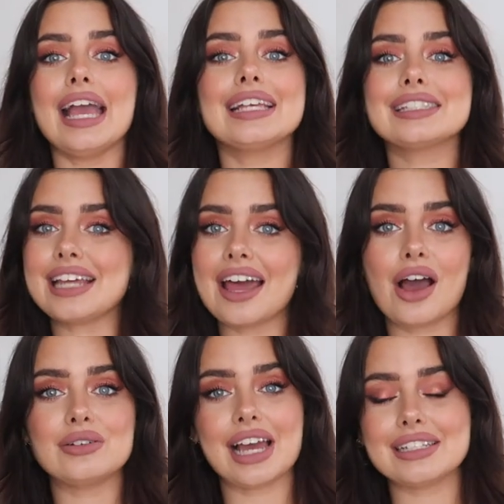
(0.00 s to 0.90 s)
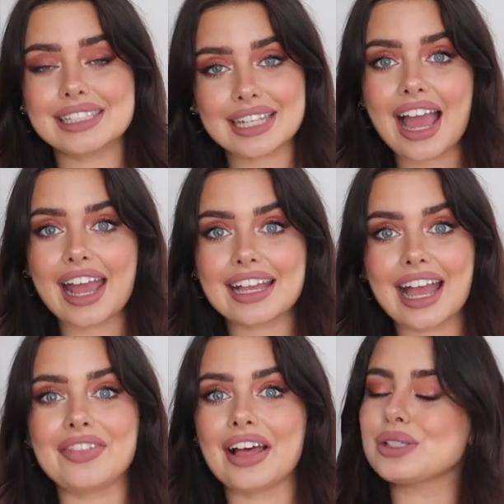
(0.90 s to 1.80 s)
is a 10 out of 10 slay,
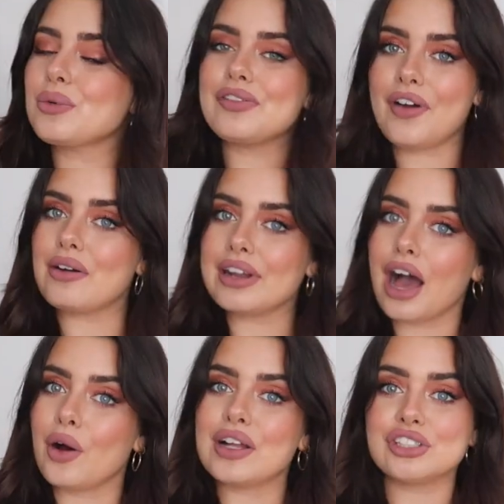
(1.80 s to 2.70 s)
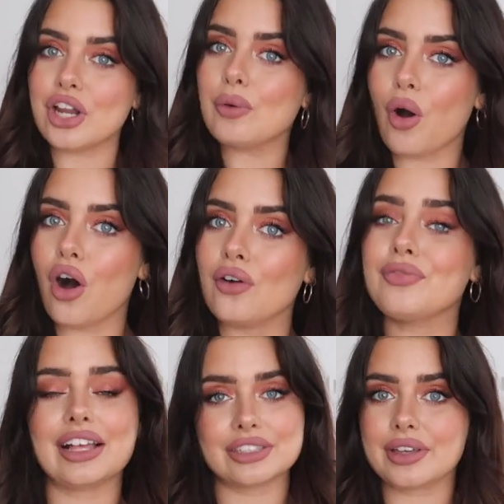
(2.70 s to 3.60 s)
and that's what we found out. And you know what?
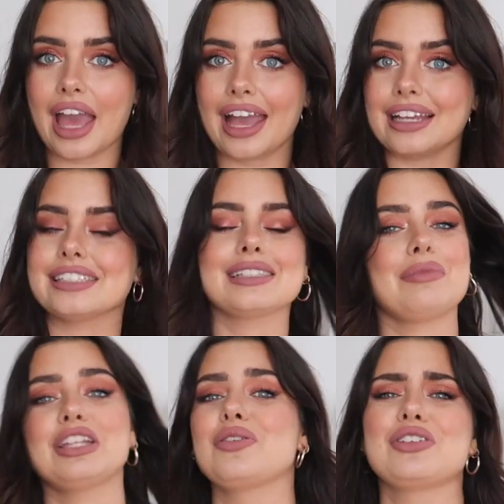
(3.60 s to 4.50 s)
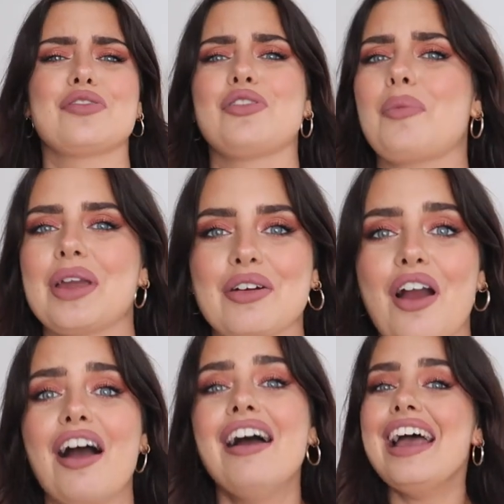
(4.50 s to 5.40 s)
That's okay. It doesn't mean you're in your flop
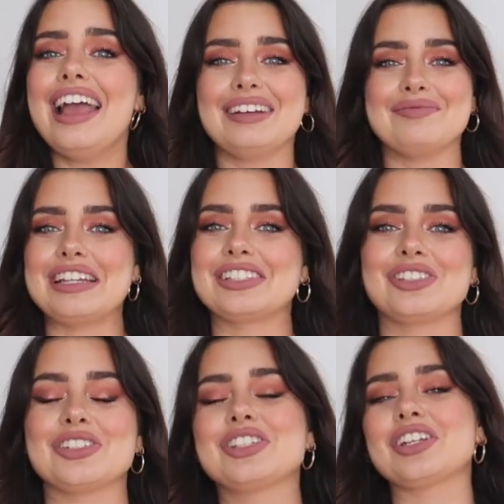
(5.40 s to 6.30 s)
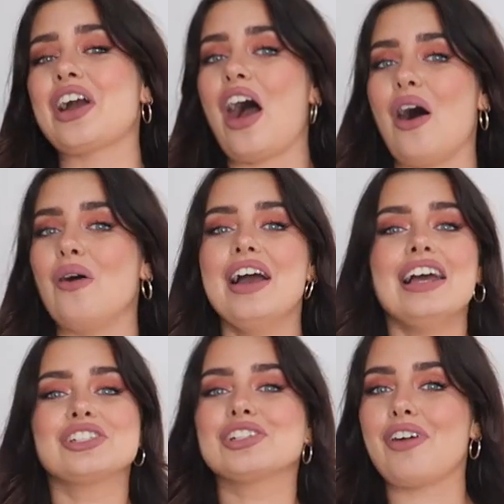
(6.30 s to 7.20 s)
era. It means you're just a girl
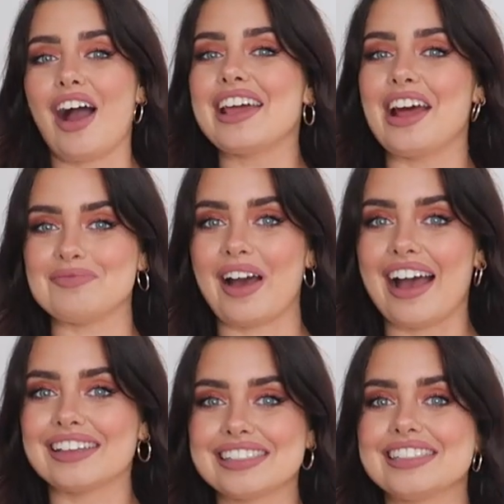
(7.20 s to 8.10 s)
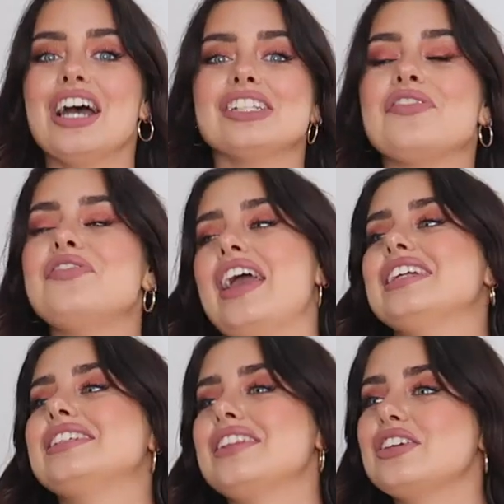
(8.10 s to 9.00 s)
trying her best to fit
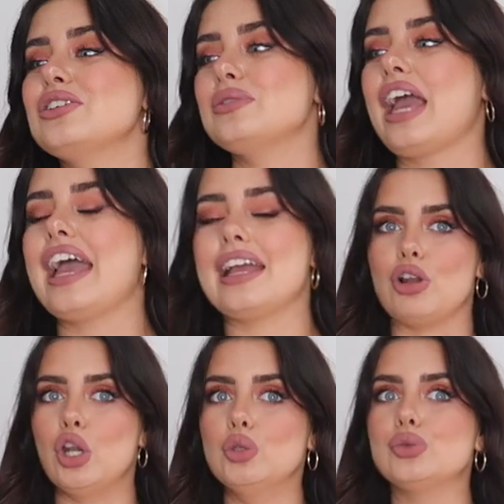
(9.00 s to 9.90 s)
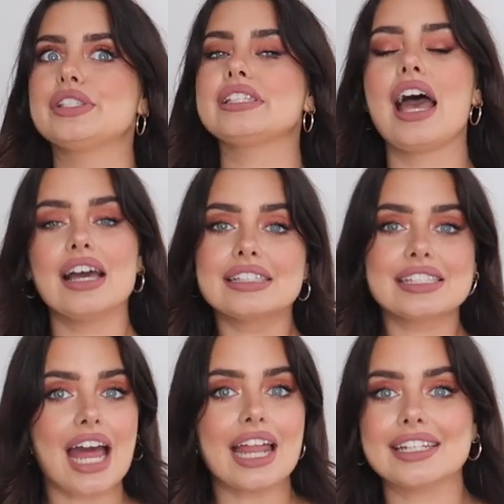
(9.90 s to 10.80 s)
into the UK loose
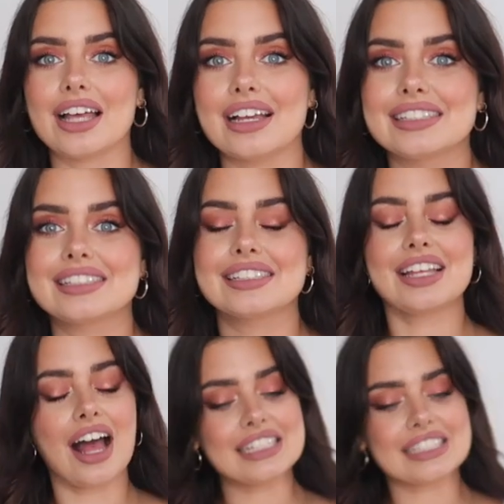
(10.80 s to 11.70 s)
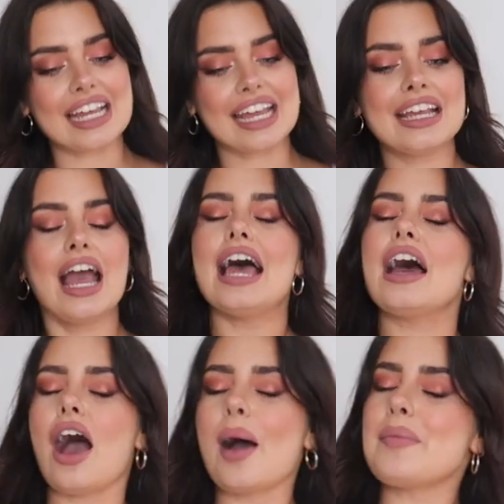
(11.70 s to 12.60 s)
standardized sizing.
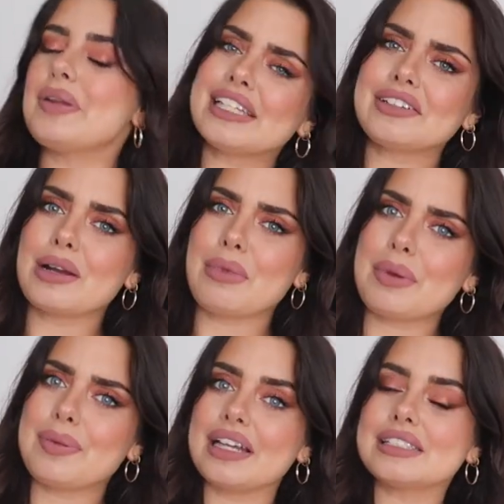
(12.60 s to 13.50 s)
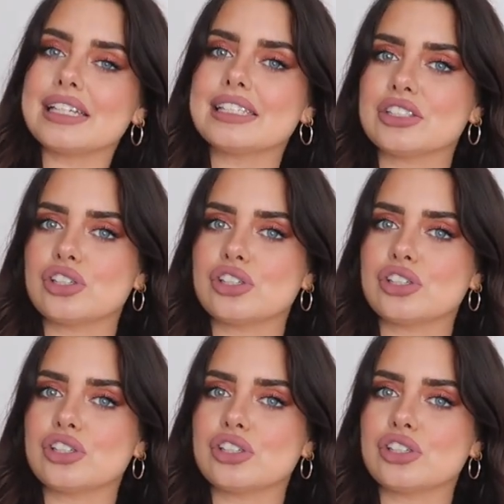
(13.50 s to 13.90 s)
Please recommend me places